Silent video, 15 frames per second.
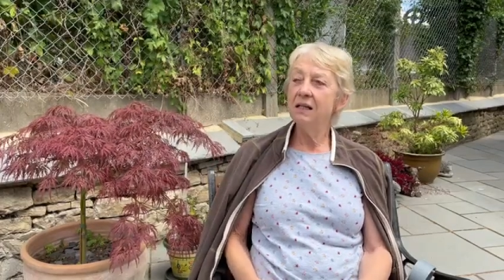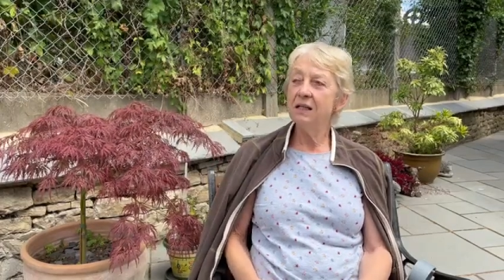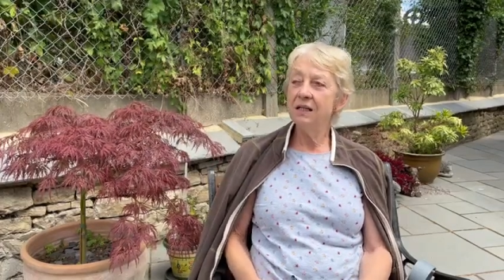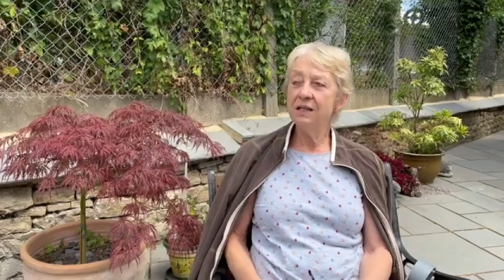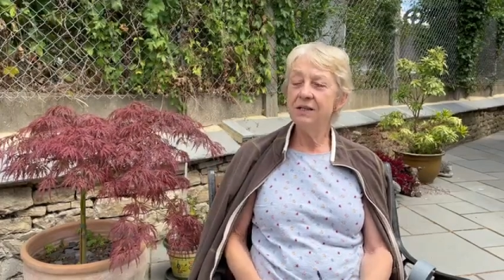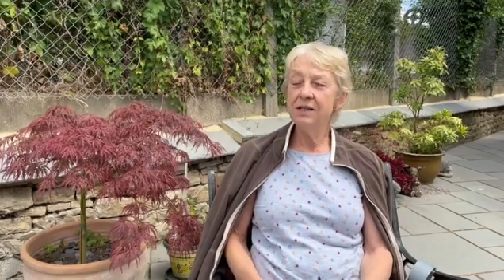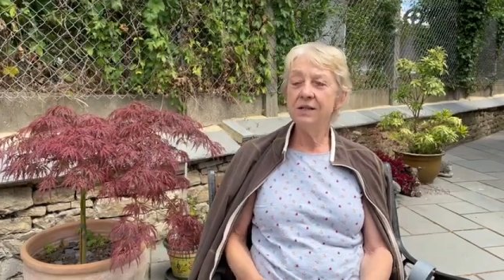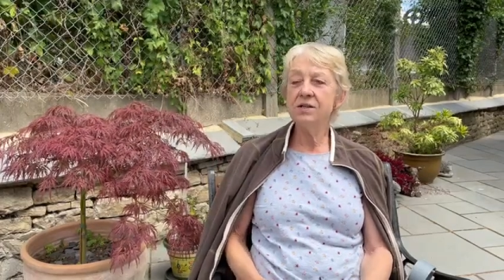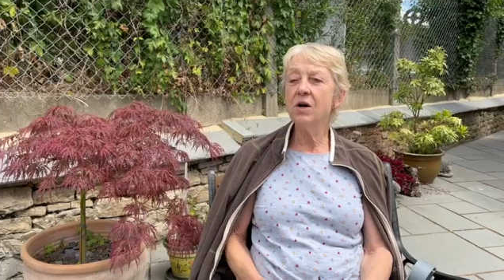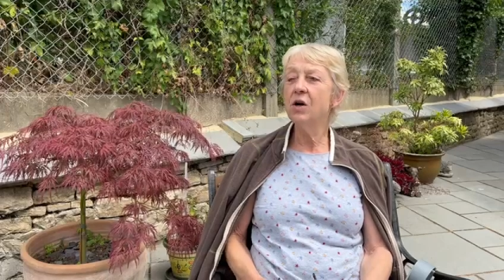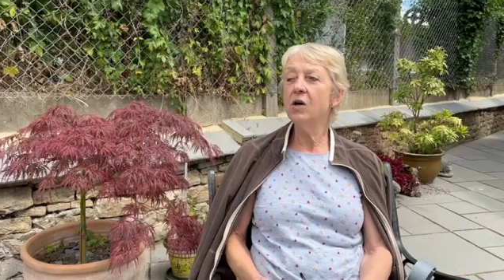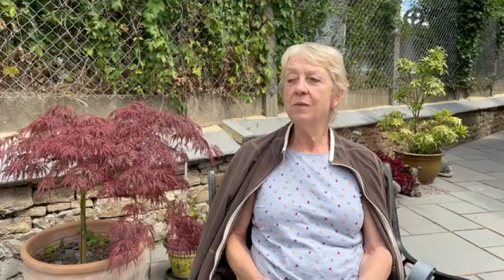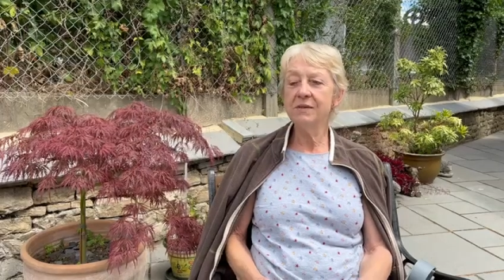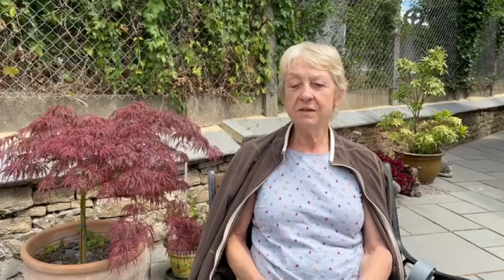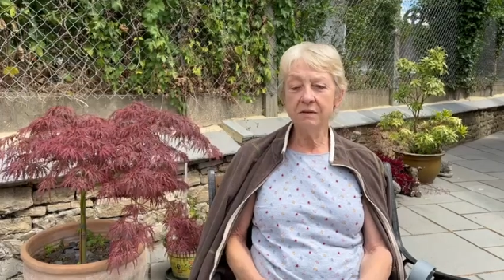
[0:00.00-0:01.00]
Courteous,
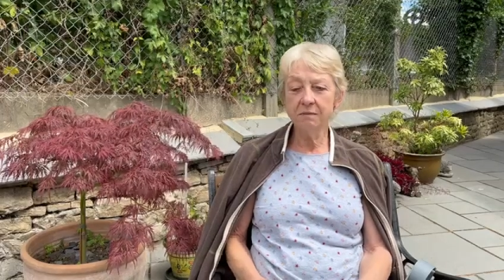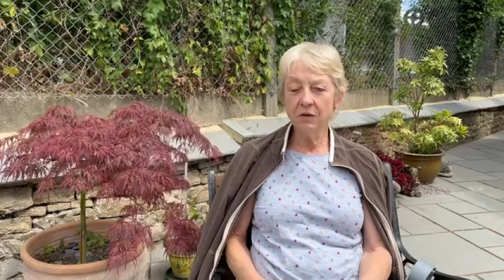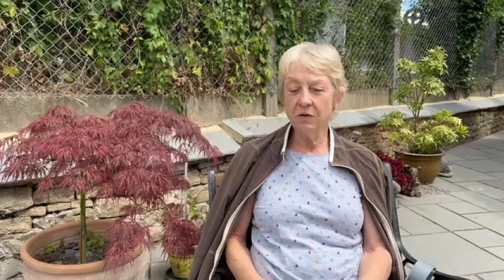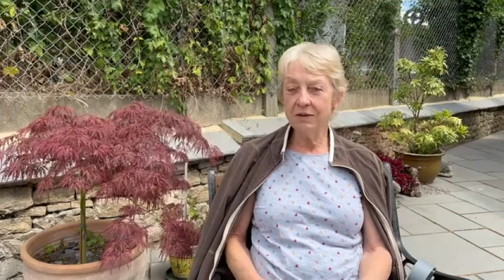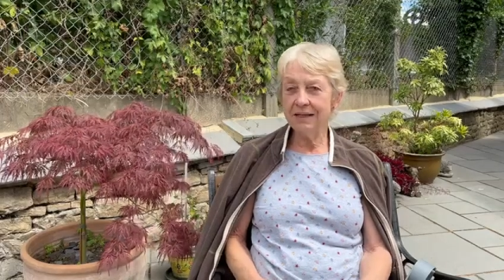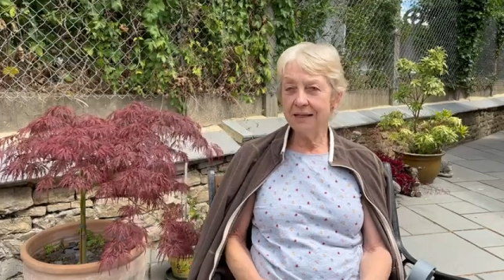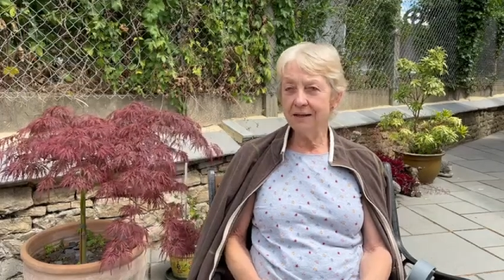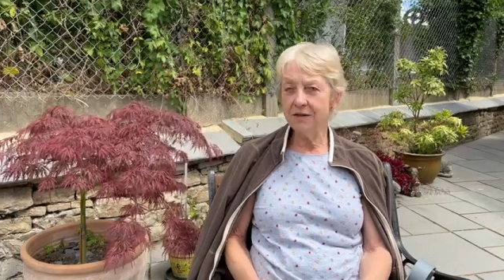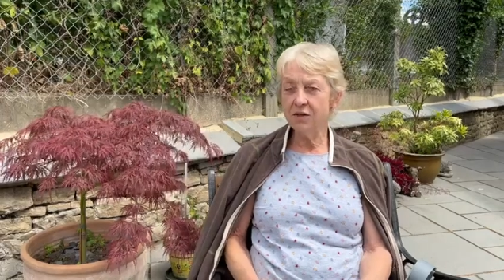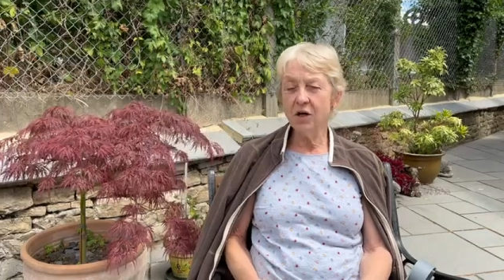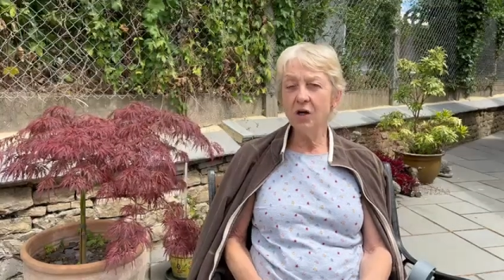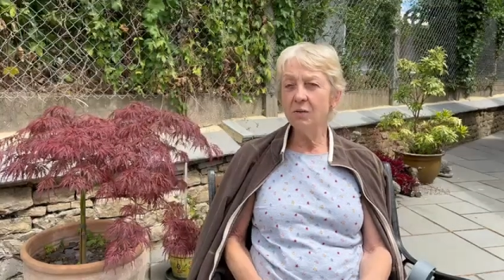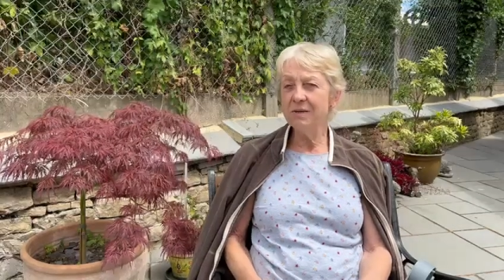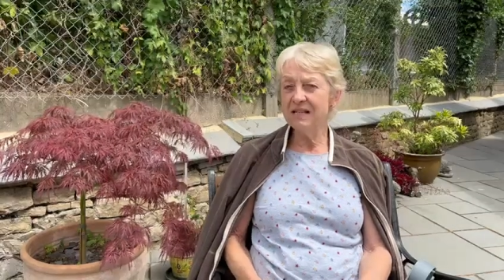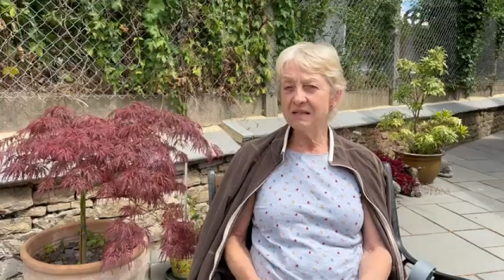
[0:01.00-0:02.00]
always good mornings,
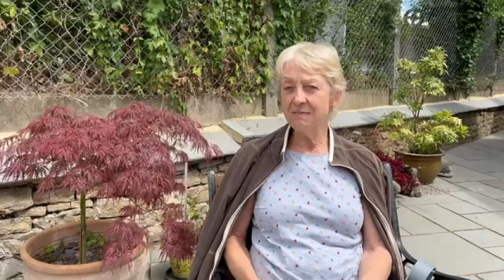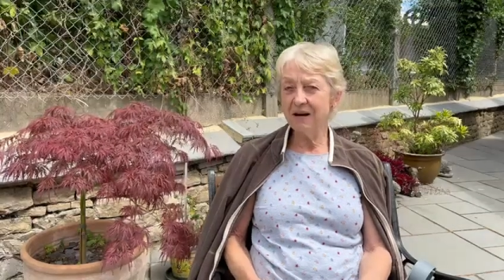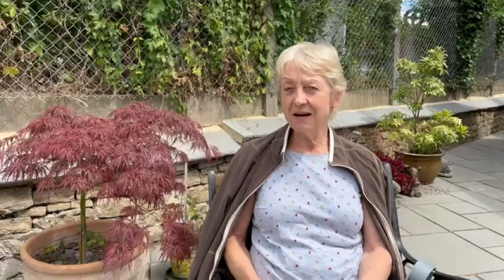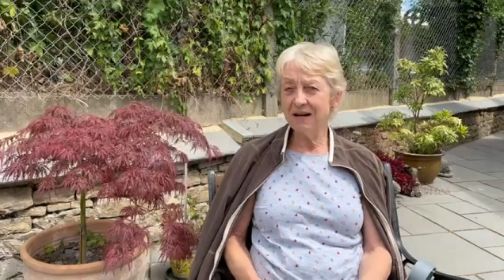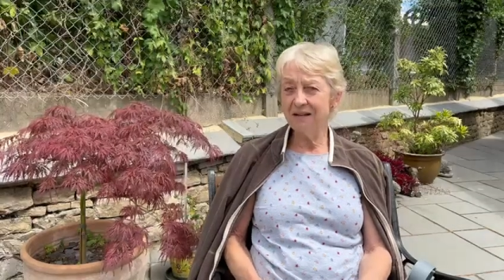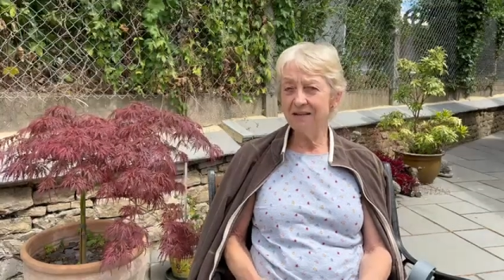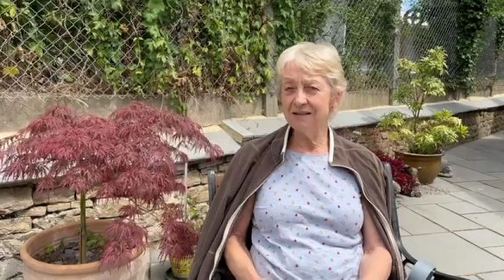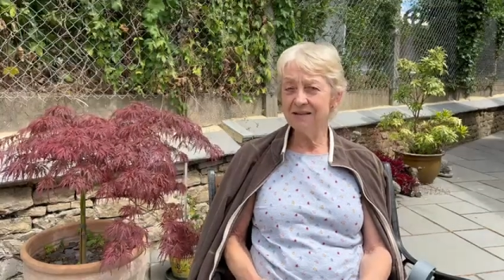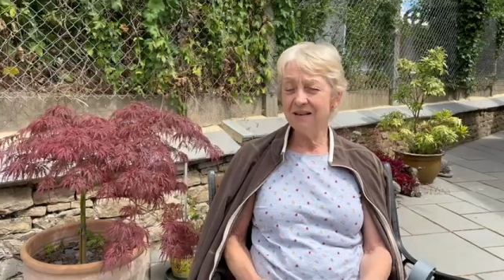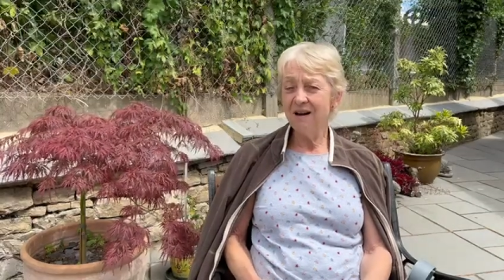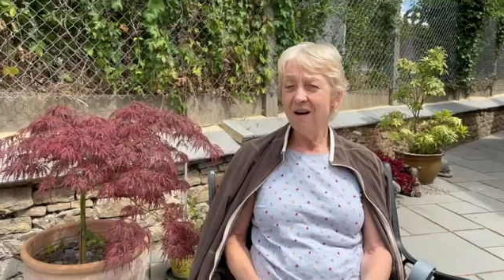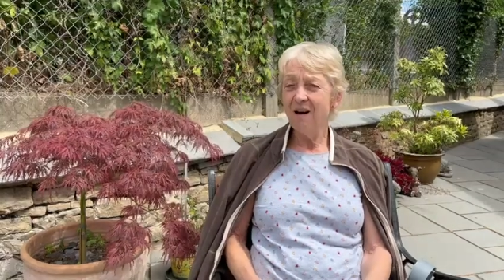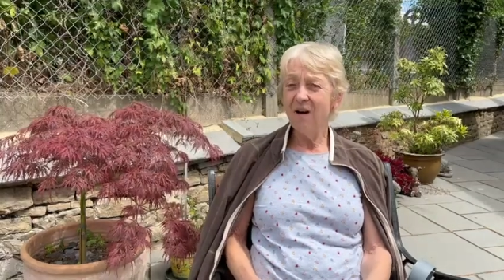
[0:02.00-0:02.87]
always smiles,